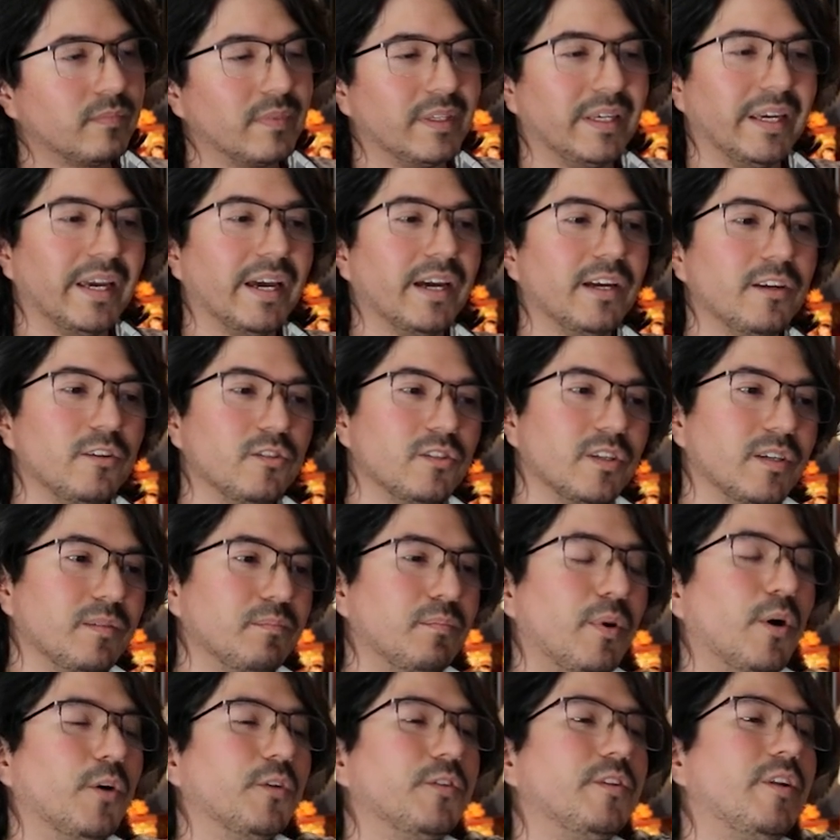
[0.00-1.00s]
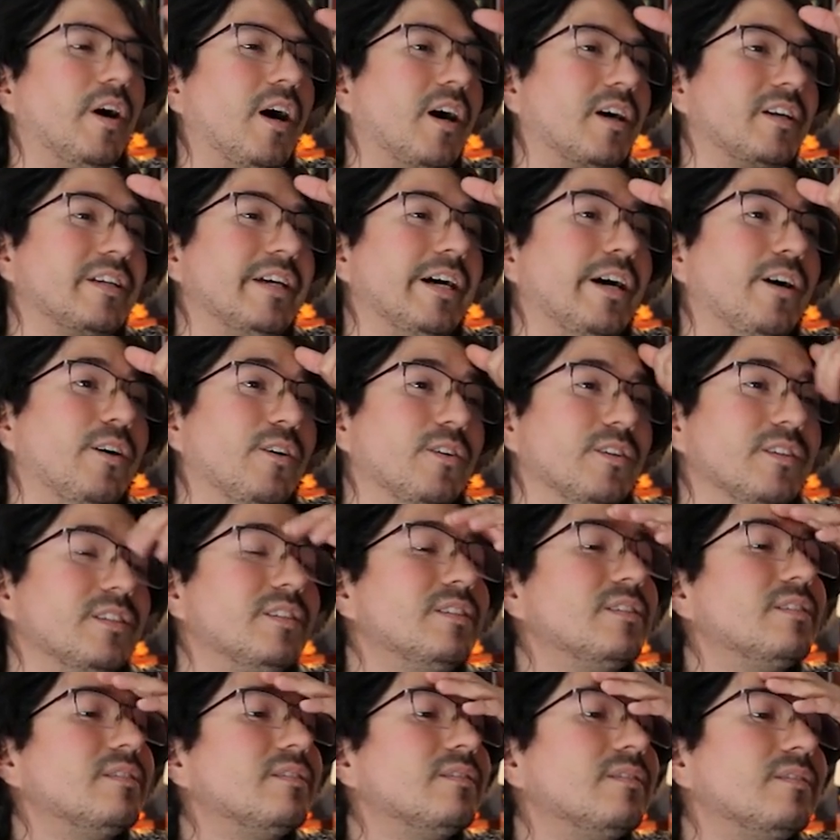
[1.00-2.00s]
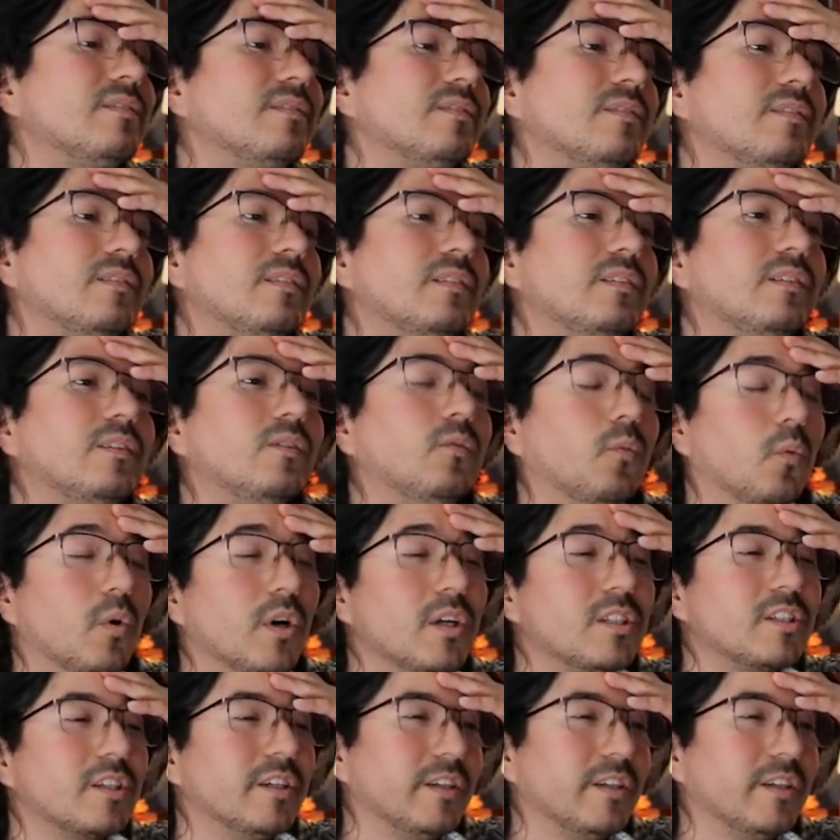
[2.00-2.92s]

Yeah, using both Noctowls was